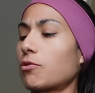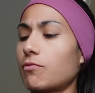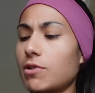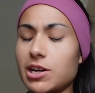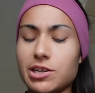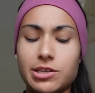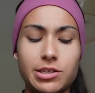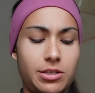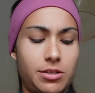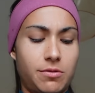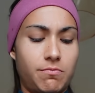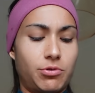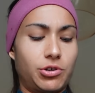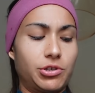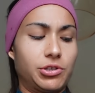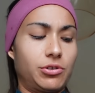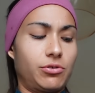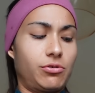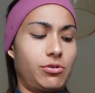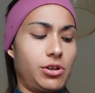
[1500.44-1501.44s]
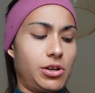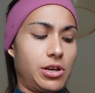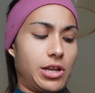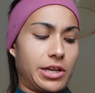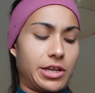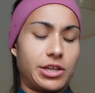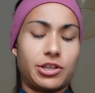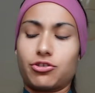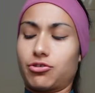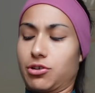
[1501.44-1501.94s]
Why does the bottle look
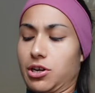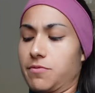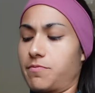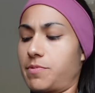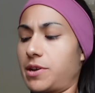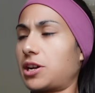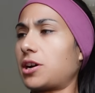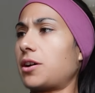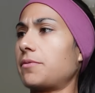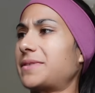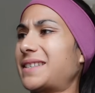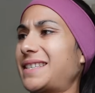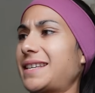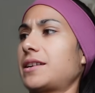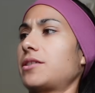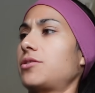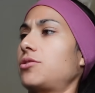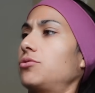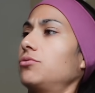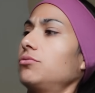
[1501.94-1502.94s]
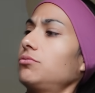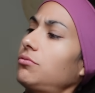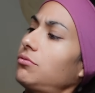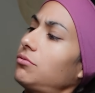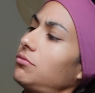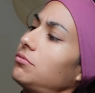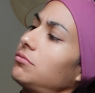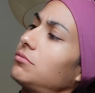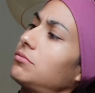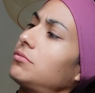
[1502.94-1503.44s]
like it's trying to pick up signal?
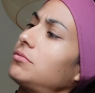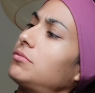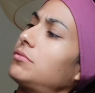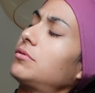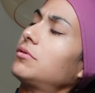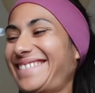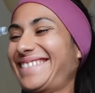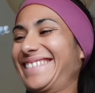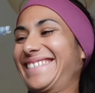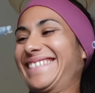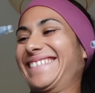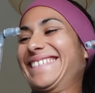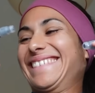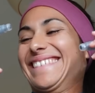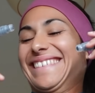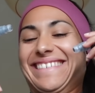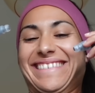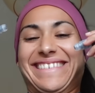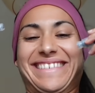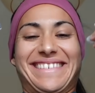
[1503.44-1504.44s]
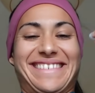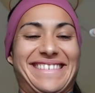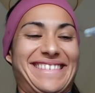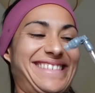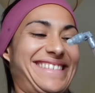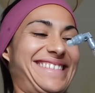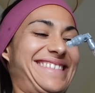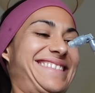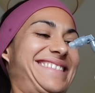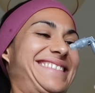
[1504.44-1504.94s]
Yeah, you're getting
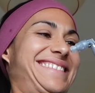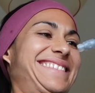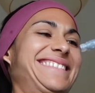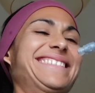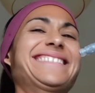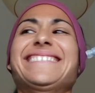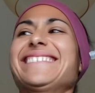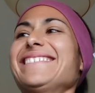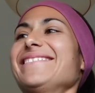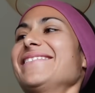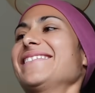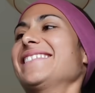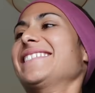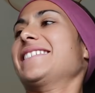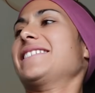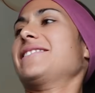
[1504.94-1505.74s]
5G.